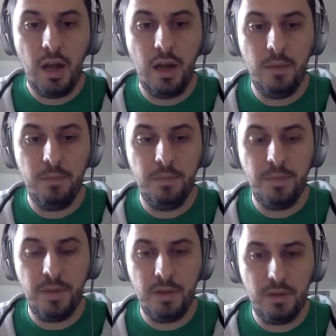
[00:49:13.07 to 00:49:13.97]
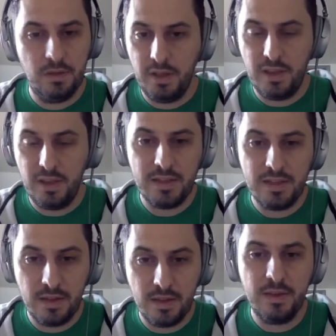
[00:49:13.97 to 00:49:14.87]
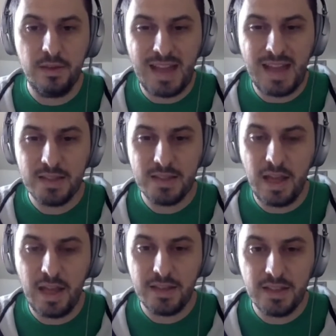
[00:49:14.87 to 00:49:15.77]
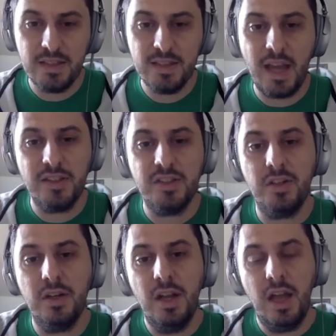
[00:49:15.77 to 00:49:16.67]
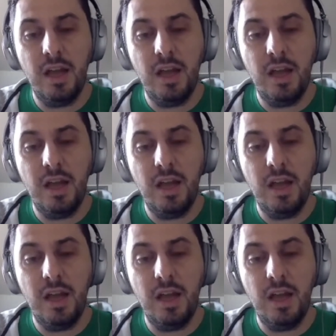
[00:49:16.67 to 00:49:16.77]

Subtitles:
like that's a disaster.